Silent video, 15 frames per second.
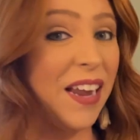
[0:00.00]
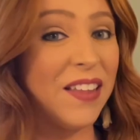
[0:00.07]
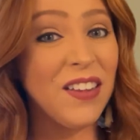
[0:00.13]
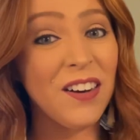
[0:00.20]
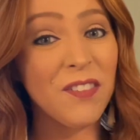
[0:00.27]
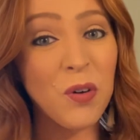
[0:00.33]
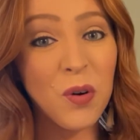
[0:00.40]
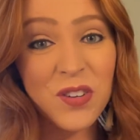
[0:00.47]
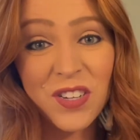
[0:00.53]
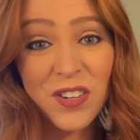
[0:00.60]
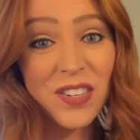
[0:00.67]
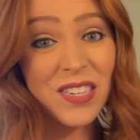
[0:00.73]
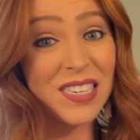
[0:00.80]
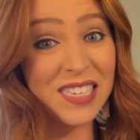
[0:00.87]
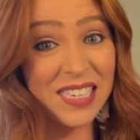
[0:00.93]
and then of course
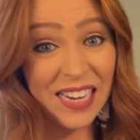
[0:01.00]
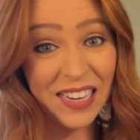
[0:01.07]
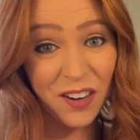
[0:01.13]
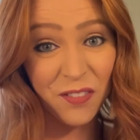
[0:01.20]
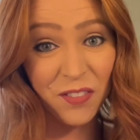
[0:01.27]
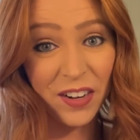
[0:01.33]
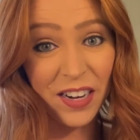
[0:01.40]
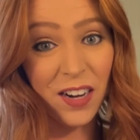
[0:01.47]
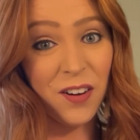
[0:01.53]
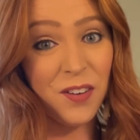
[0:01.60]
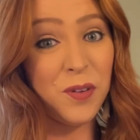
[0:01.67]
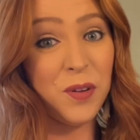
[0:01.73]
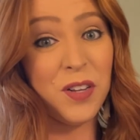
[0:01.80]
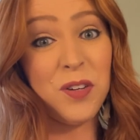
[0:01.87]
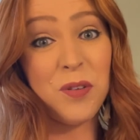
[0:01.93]
there's a sink over here
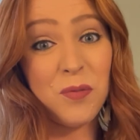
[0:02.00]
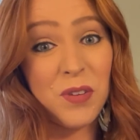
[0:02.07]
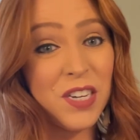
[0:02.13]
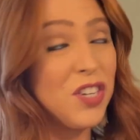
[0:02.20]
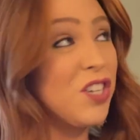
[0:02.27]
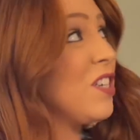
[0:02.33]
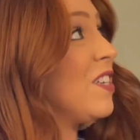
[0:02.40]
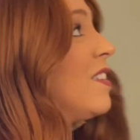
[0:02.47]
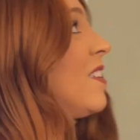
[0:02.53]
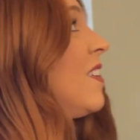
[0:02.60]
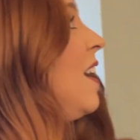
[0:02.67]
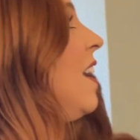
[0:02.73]
and you can do dishes.